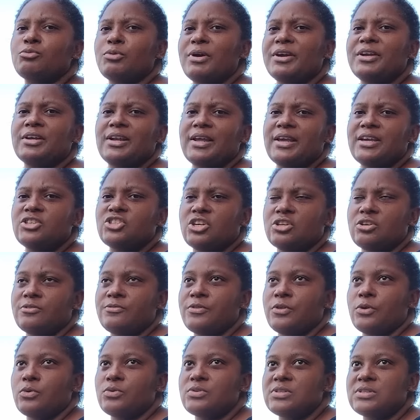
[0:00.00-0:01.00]
and regulation
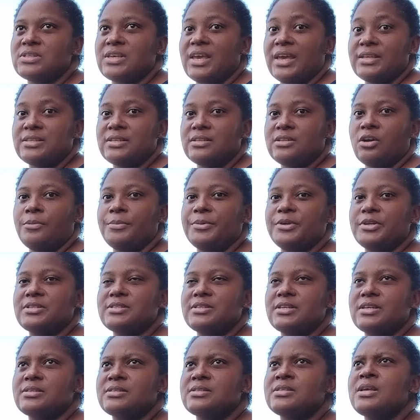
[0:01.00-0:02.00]
of those gated
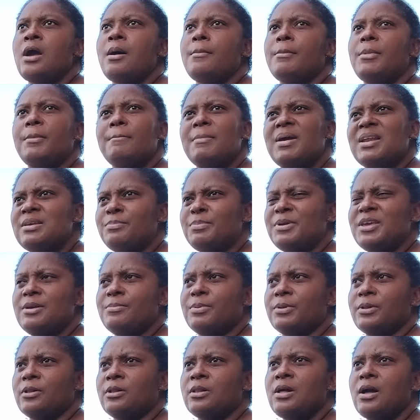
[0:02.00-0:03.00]
communities. But many
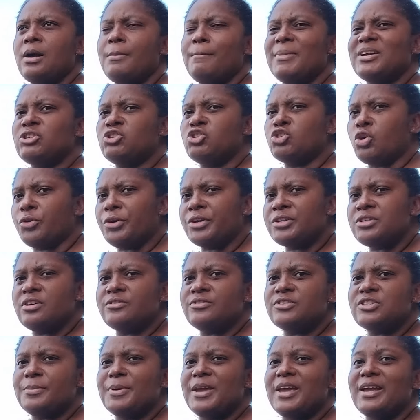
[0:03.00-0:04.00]
people, majority
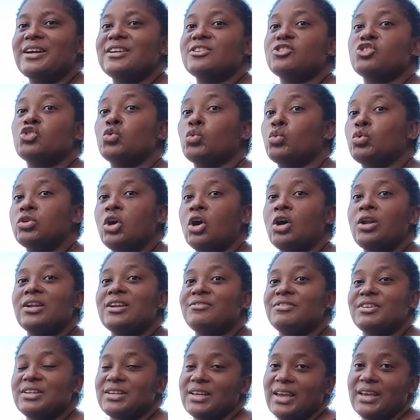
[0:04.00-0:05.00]
of Jamaicans, do not
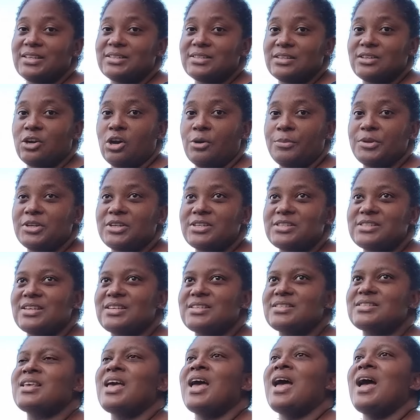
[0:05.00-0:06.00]
live in gated
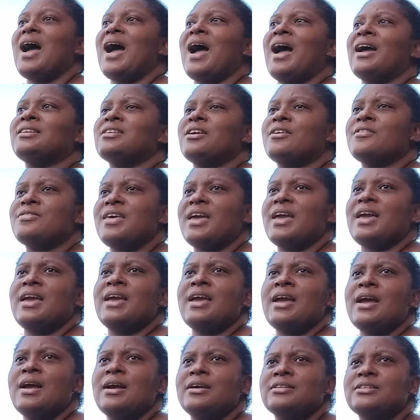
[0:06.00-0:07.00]
communities, and
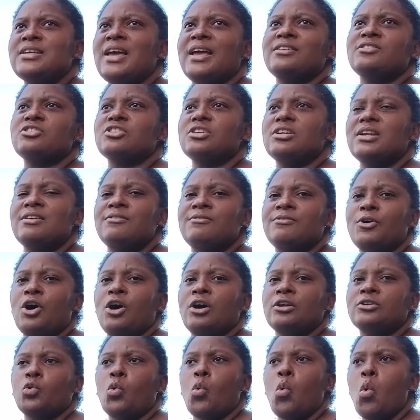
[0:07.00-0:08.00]
they tend to live
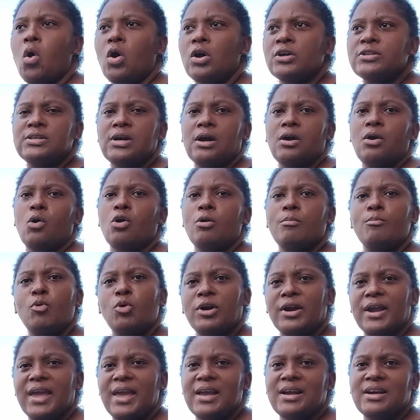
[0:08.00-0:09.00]
on quarter or
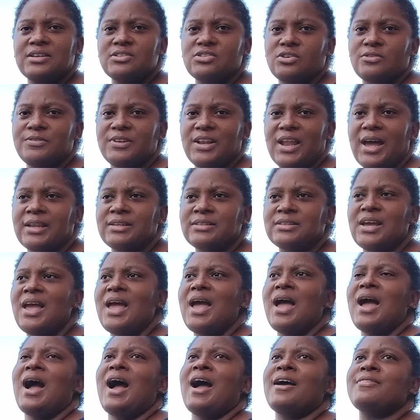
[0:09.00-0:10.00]
more acres of land,
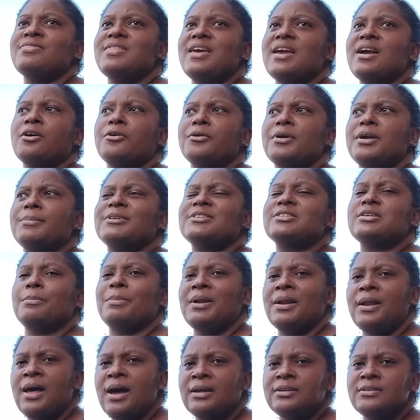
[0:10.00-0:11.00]
and they are able to
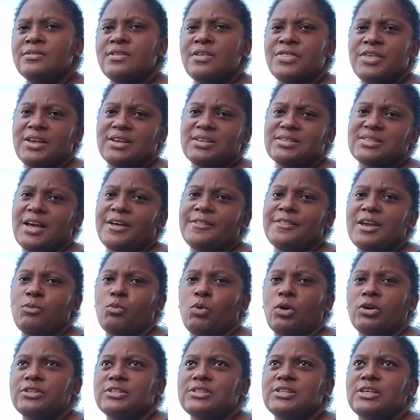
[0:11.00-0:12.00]
plant the things that they
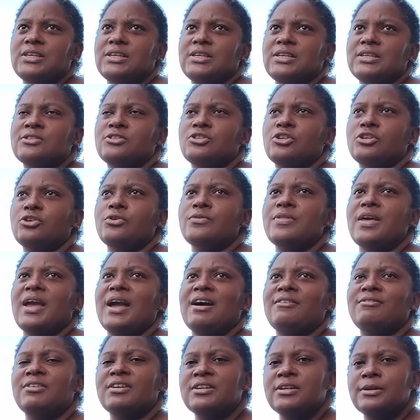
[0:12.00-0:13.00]
want to eat. You know, they
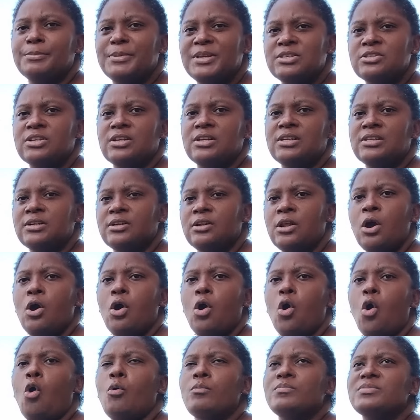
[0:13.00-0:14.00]
have little
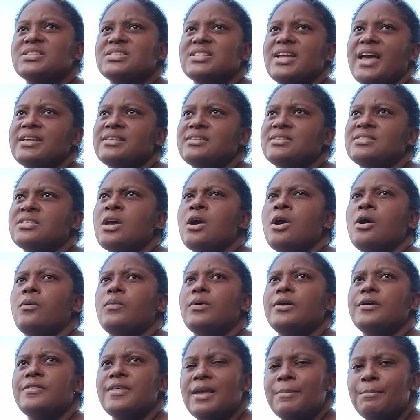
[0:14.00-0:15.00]
homesteads
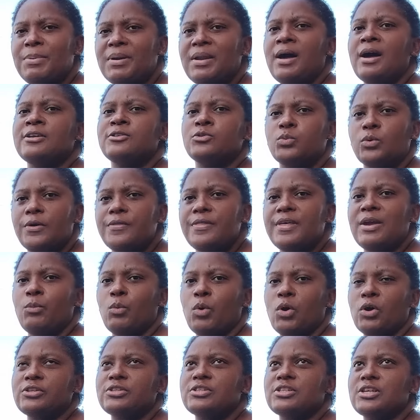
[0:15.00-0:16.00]
where they plant what they
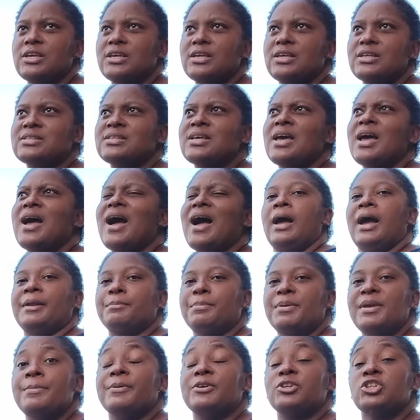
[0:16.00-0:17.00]
want to eat,
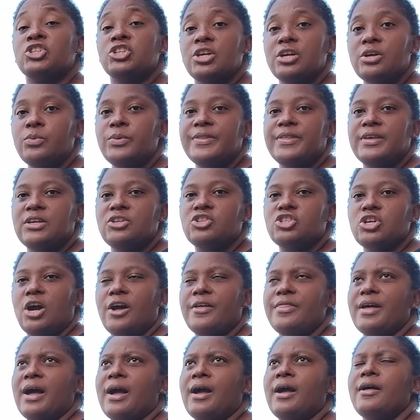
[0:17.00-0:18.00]
and people share with each
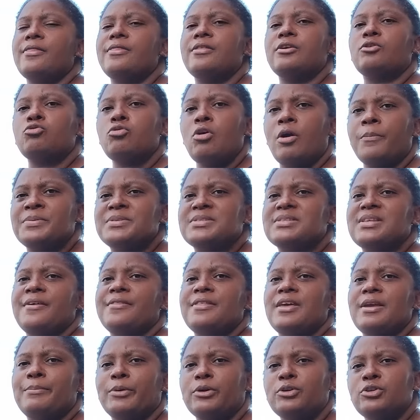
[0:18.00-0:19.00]
other the crops
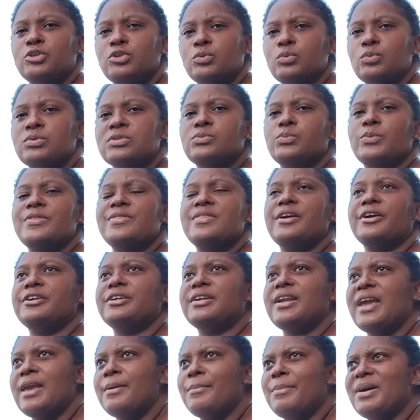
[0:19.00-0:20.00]
that they produce with their
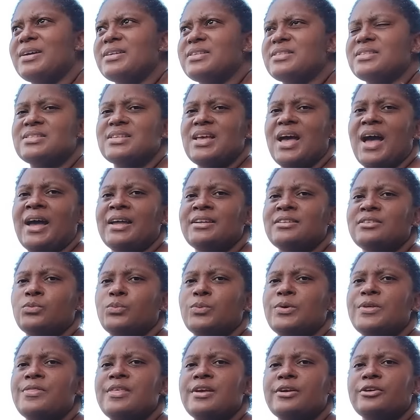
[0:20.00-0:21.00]
neighbors
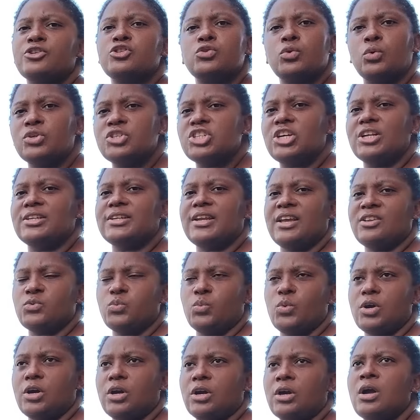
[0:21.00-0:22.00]
and with their social
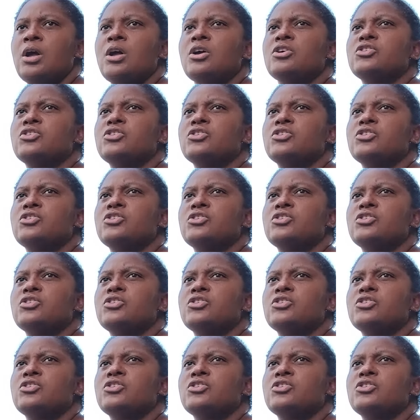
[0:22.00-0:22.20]
network,